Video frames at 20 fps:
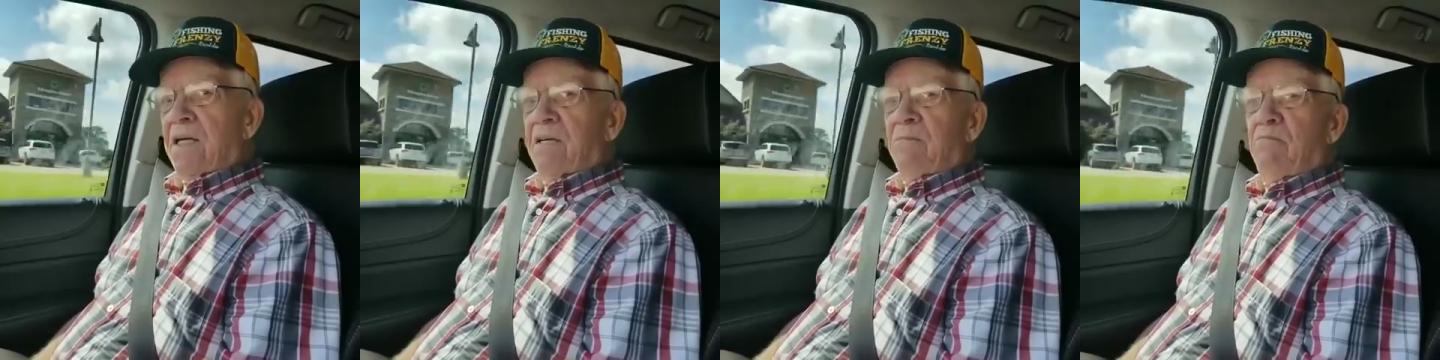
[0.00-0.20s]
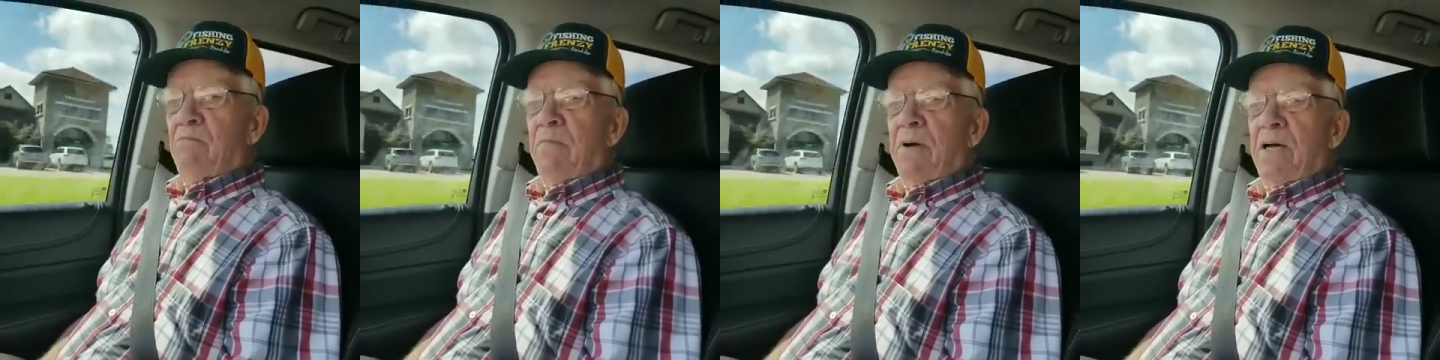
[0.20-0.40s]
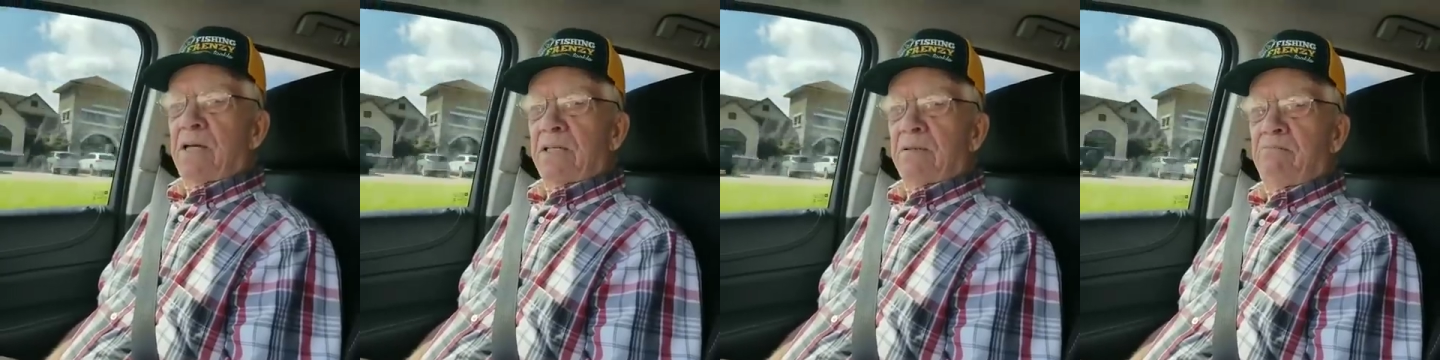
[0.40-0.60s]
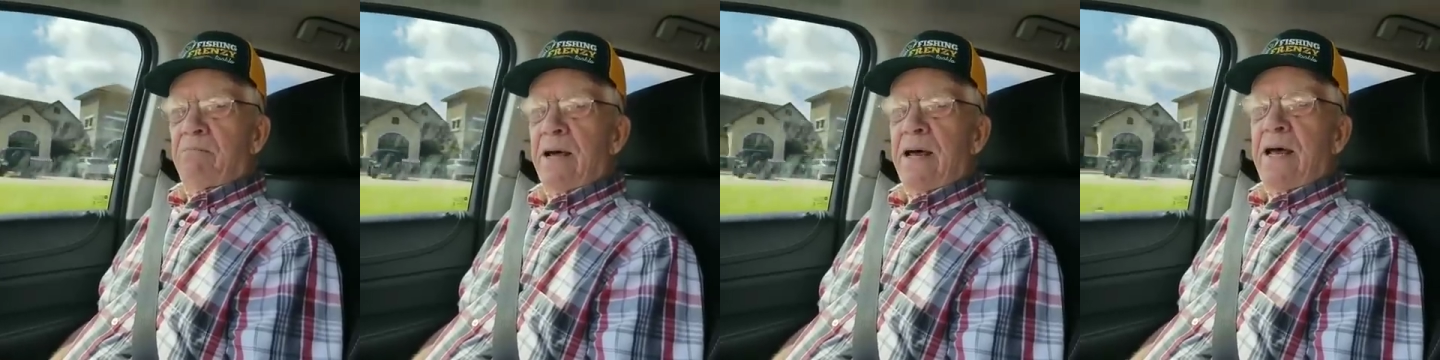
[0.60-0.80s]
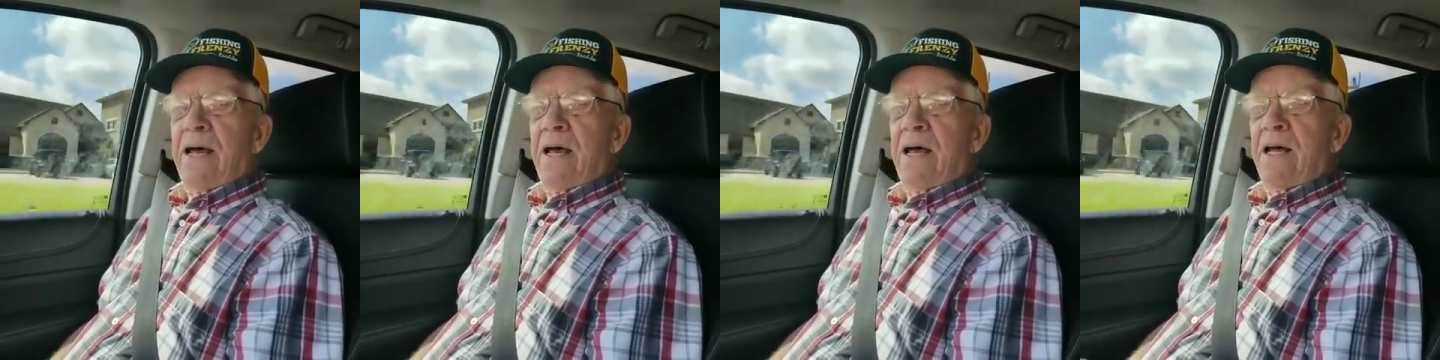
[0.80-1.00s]
That's, that's, that's
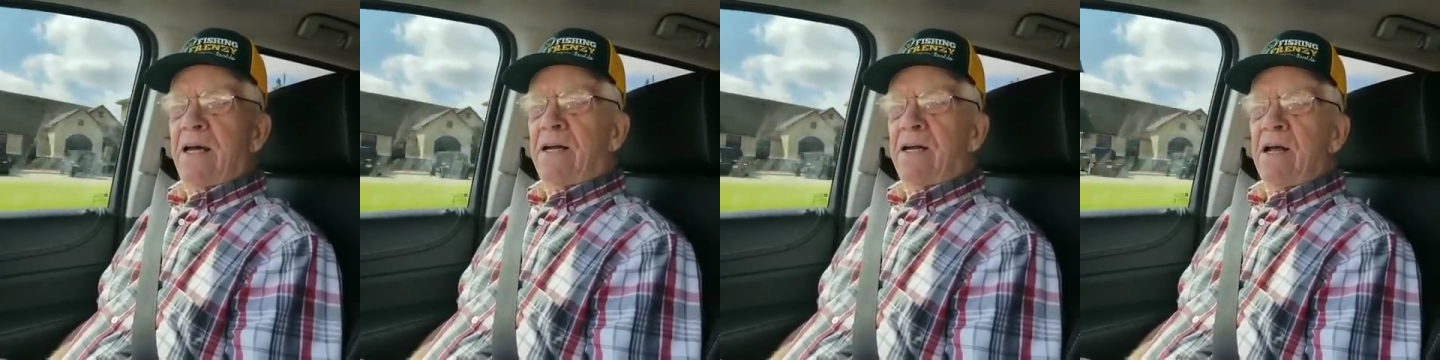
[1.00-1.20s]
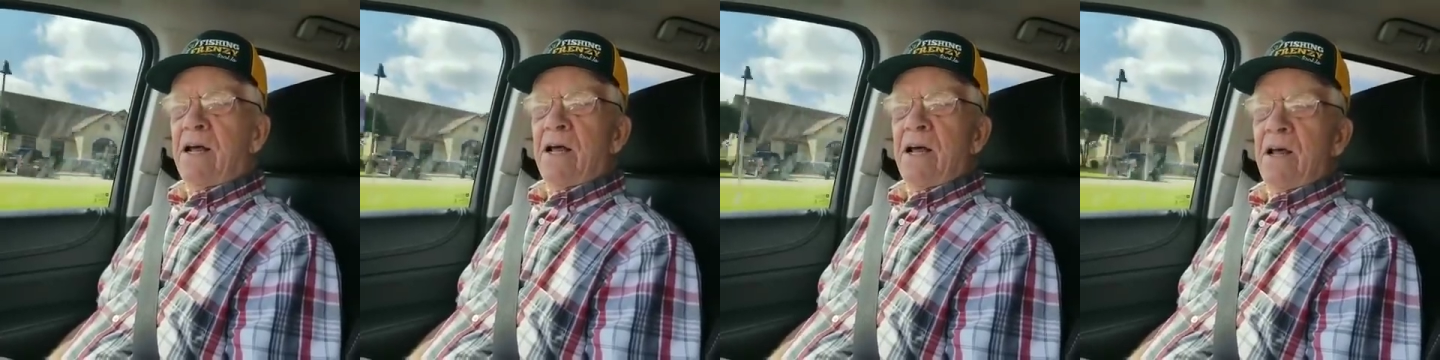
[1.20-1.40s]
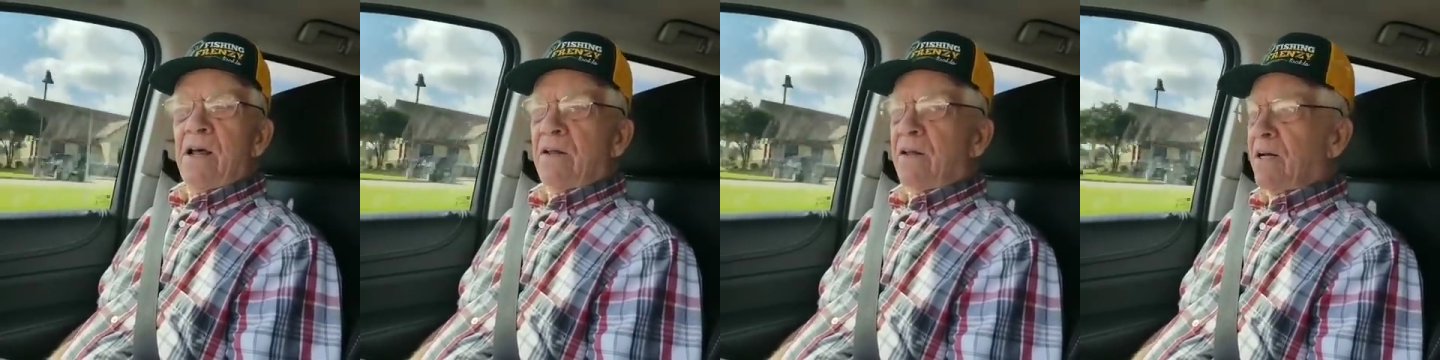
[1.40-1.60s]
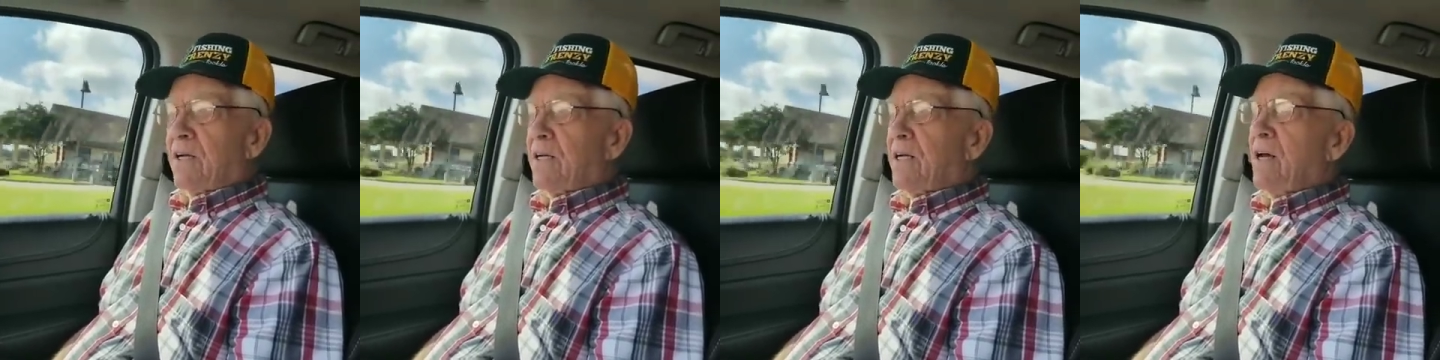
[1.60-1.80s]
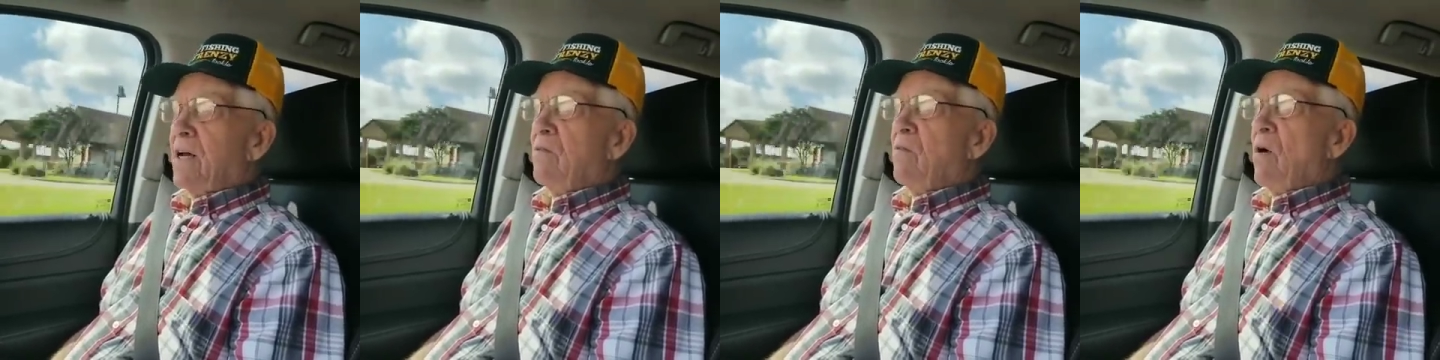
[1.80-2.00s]
bad
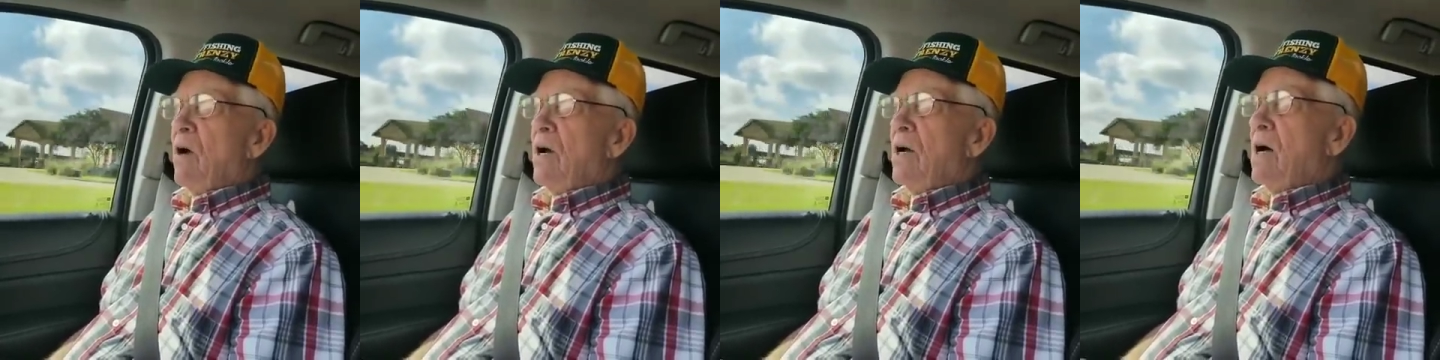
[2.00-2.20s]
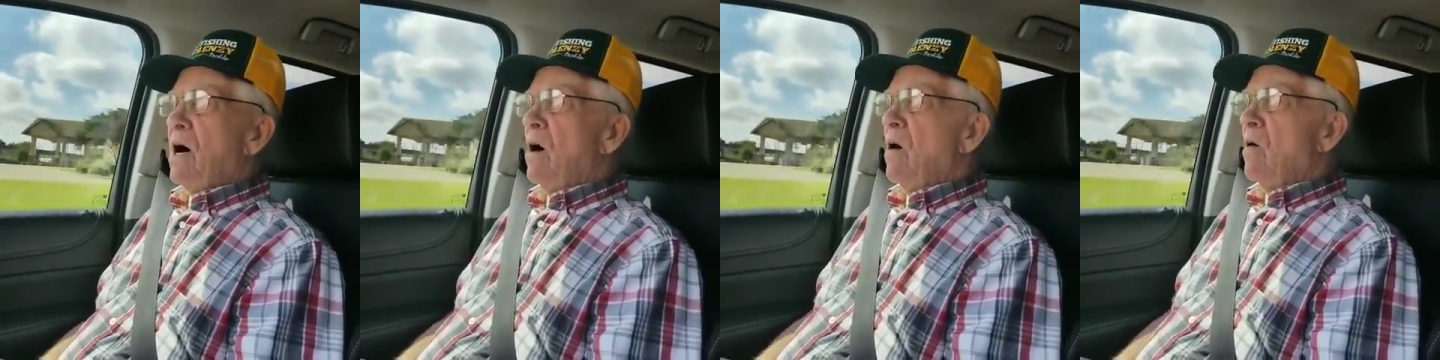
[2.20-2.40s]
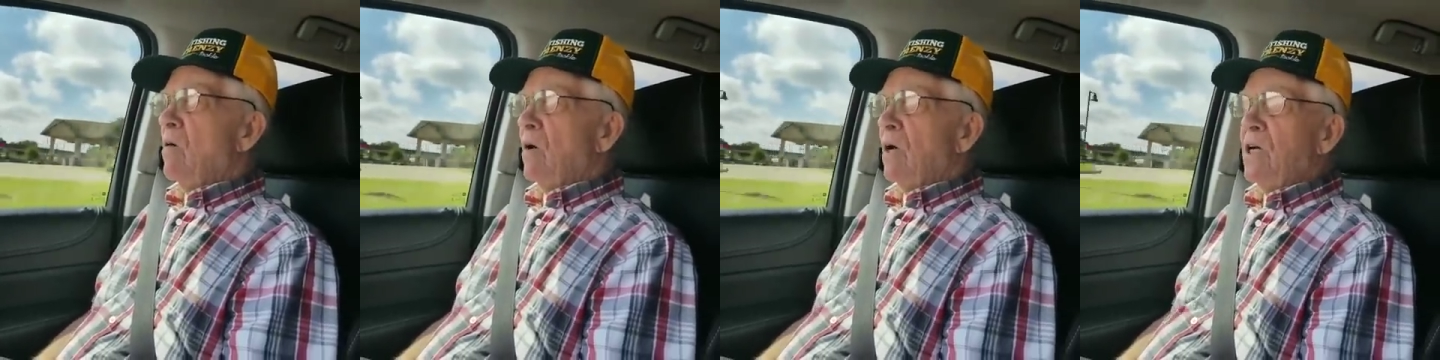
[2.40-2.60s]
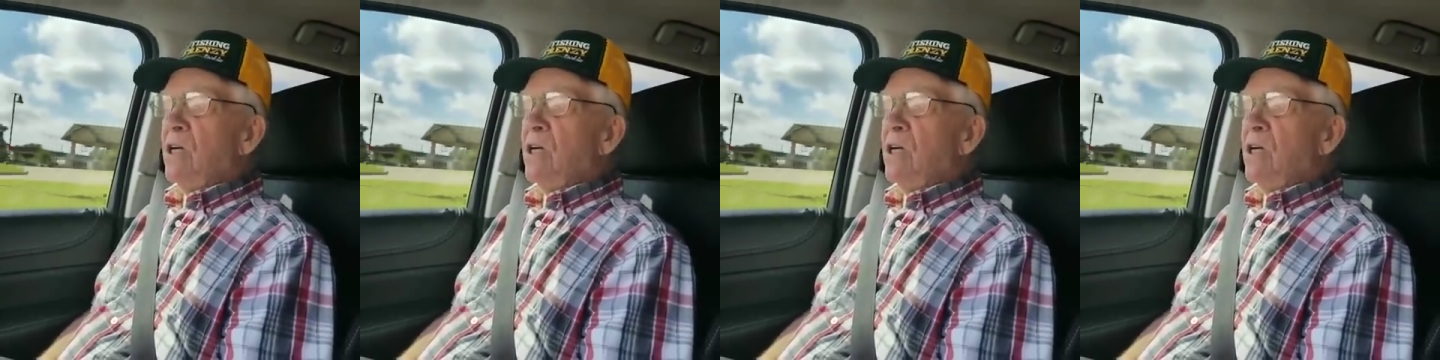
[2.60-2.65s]
that they waited all